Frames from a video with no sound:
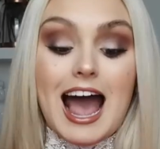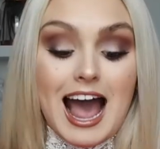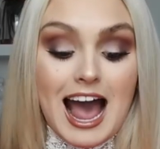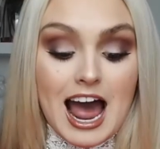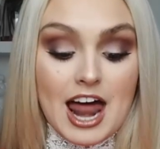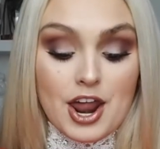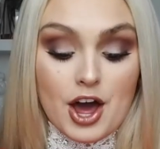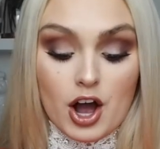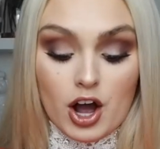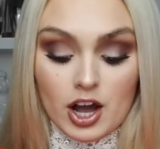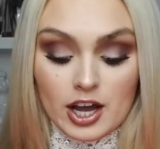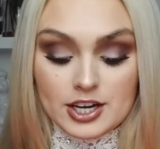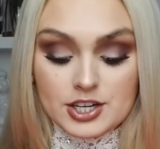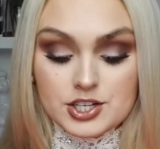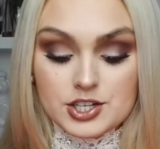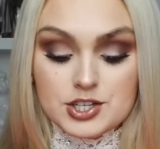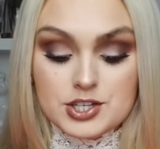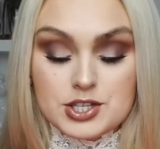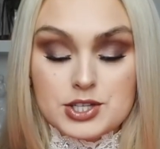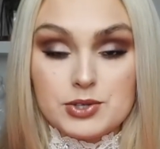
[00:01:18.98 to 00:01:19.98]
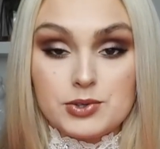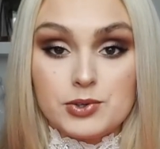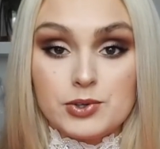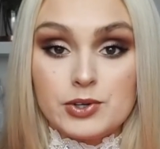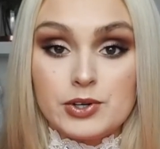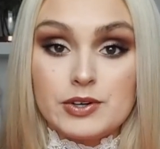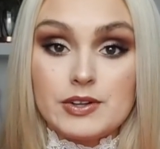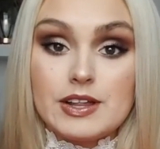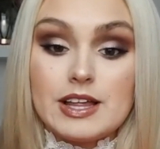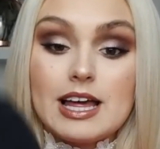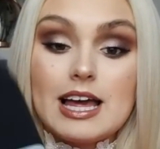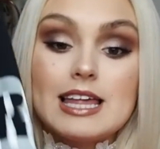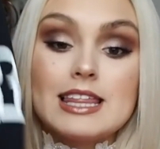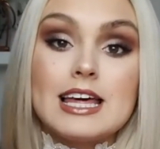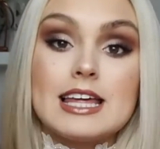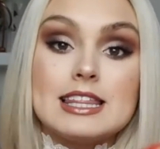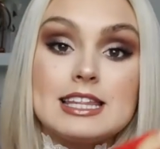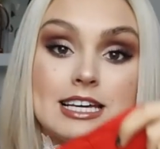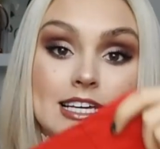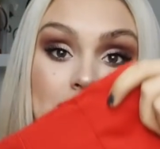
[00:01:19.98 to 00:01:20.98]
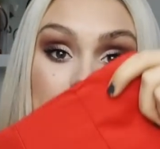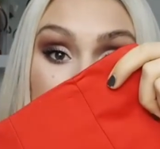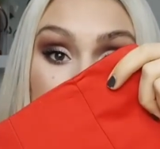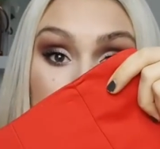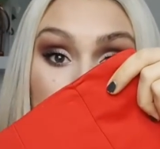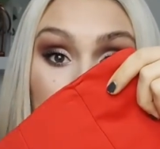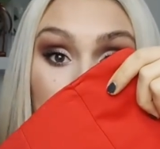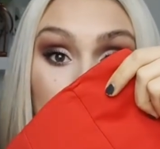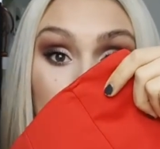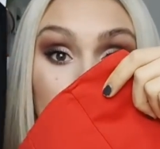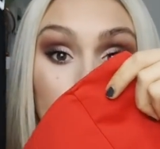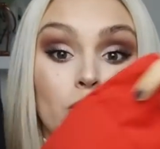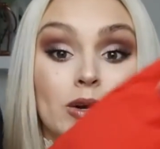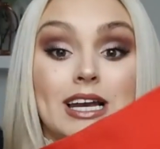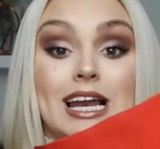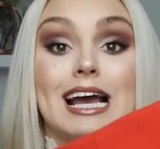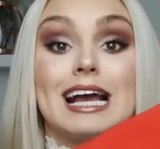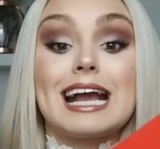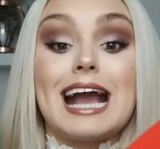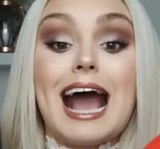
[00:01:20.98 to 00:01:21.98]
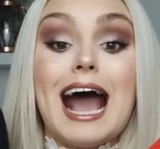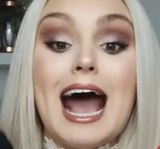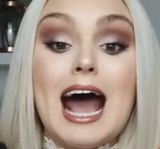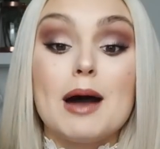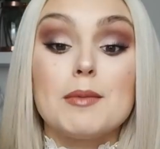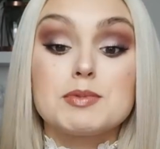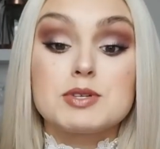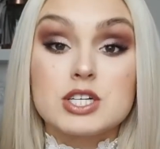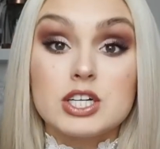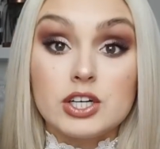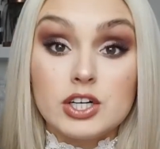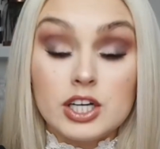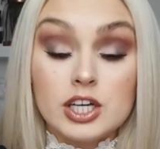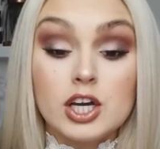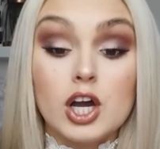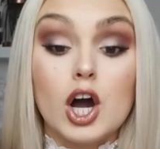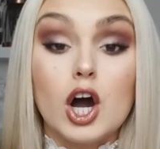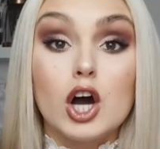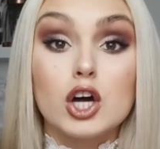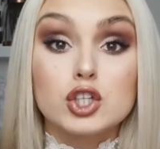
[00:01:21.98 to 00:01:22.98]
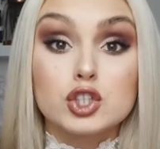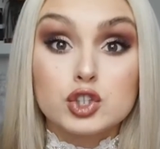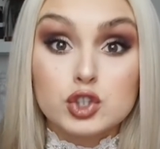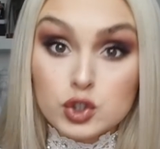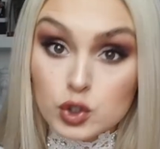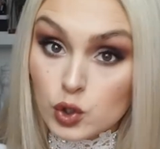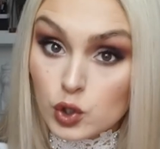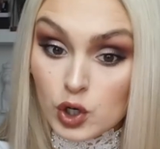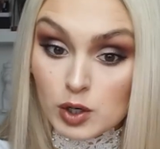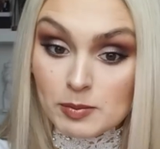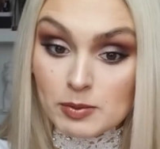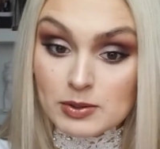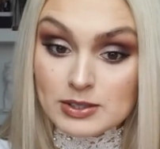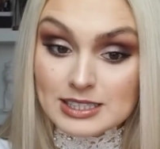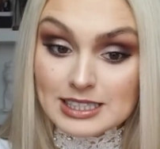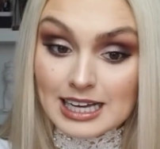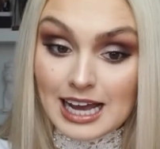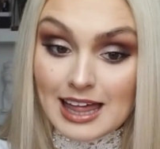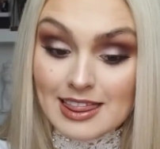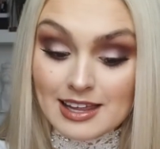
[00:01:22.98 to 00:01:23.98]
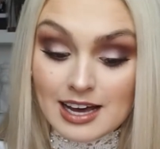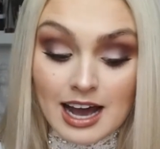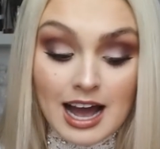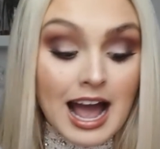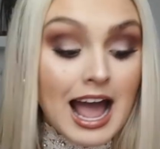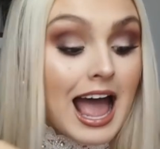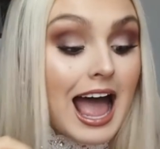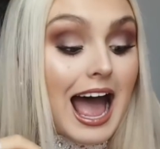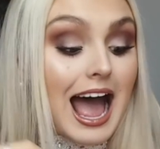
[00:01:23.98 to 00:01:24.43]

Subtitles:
And I just thought that these two would look absolutely adorable together,